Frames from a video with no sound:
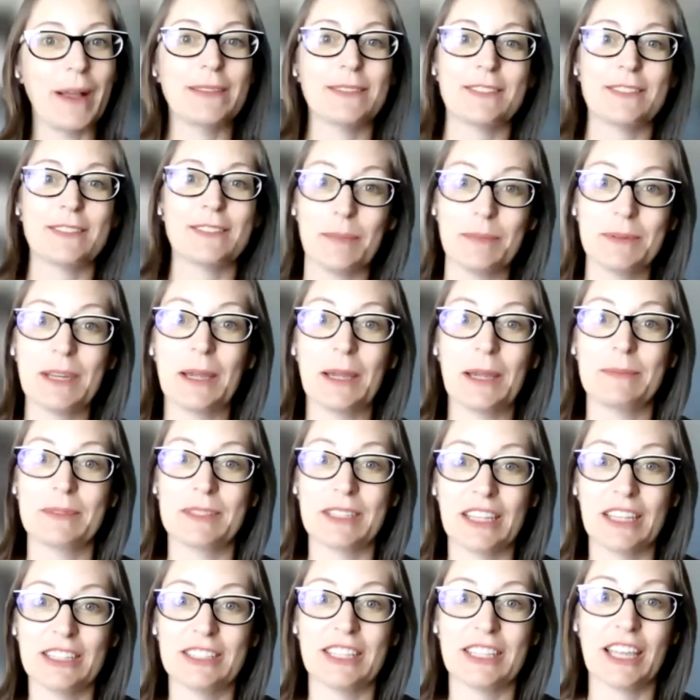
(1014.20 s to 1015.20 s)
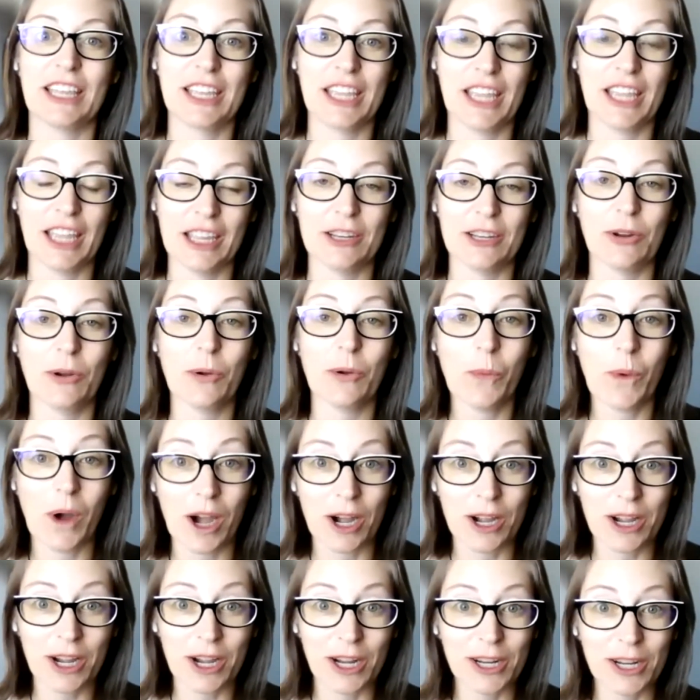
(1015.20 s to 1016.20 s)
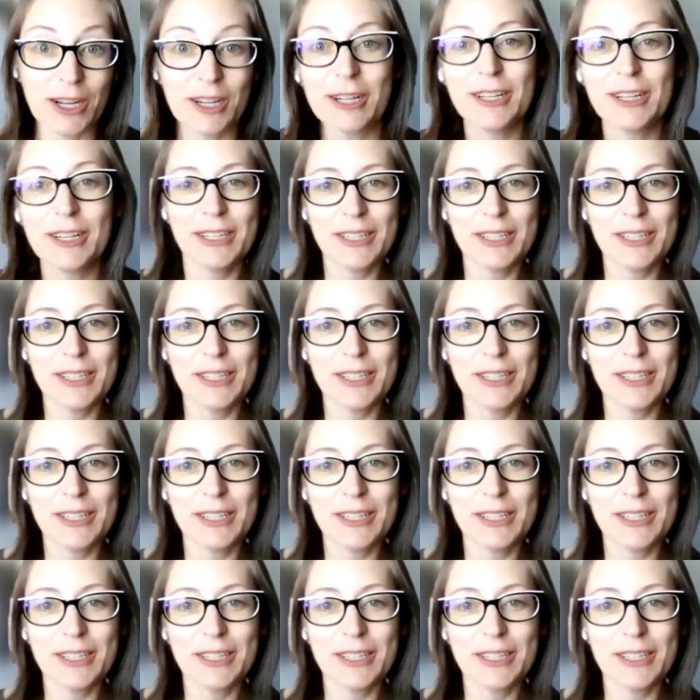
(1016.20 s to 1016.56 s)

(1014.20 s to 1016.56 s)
and sometimes it's a cane or walker.